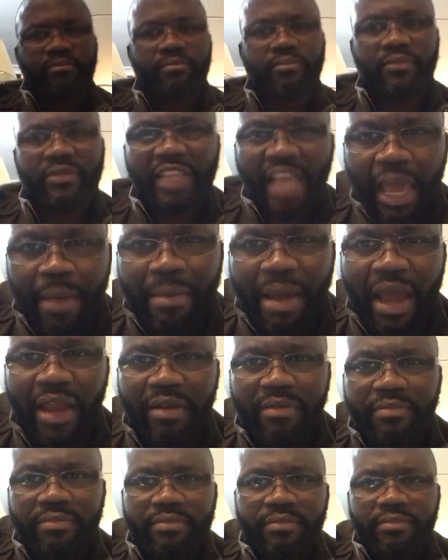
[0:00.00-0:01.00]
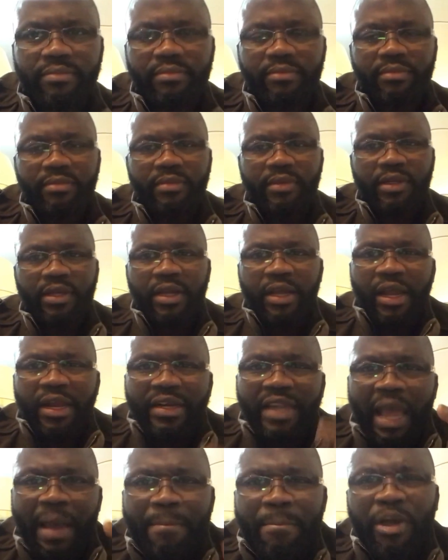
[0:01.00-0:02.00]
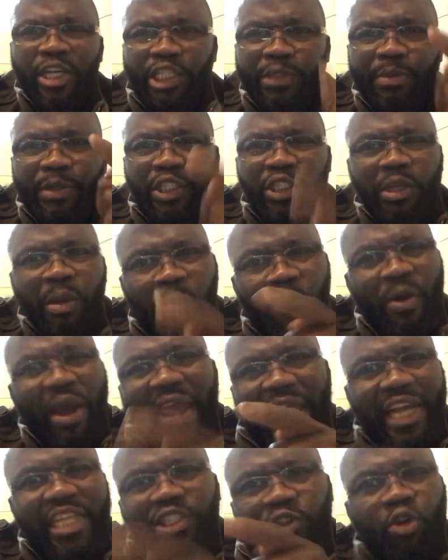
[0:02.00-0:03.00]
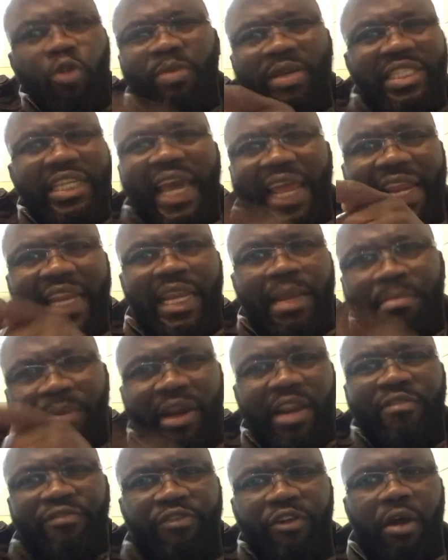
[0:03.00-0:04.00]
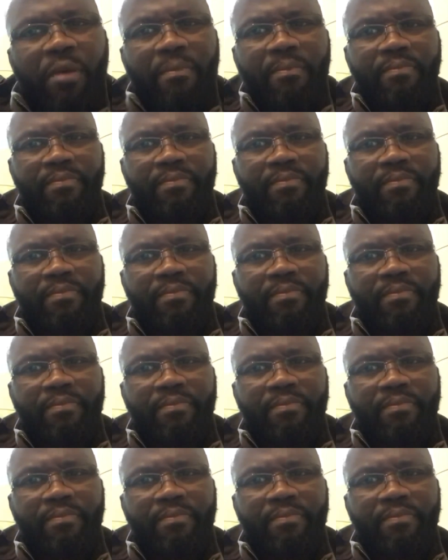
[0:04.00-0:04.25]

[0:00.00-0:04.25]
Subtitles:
Yeah, man. There must be somewhere else Uber's getting the money from.